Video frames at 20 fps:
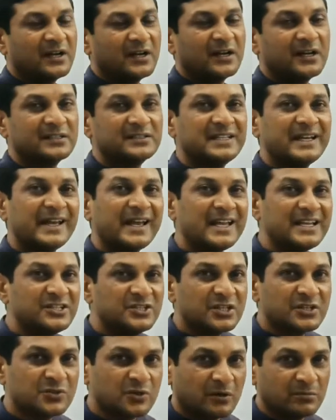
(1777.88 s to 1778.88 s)
the
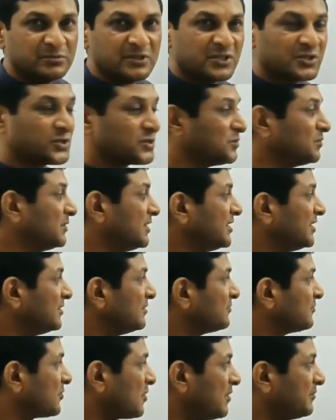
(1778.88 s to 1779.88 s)
ages of the
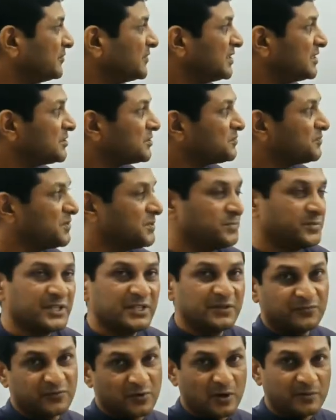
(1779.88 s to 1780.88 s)
student from this
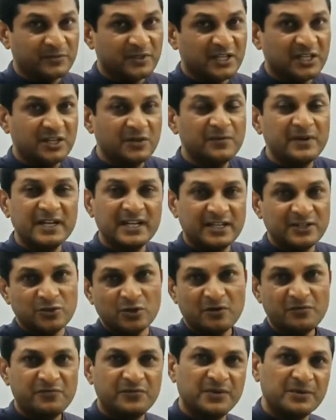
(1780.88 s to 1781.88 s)
15, from the given age
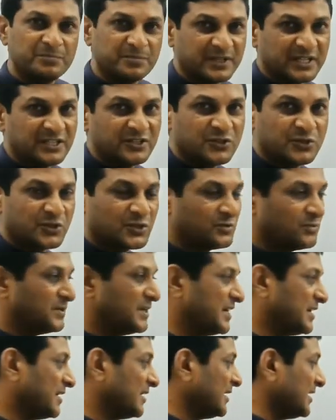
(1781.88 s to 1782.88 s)
of 15
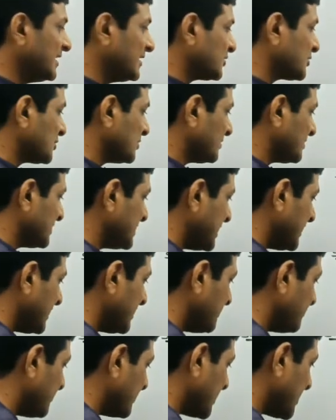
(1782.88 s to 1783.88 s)
student. So
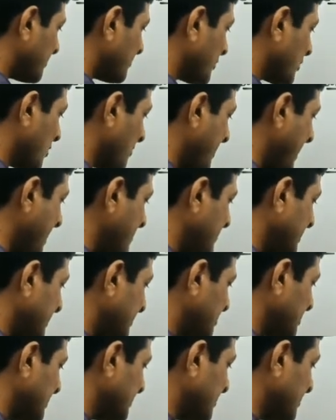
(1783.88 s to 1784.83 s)
therefore probability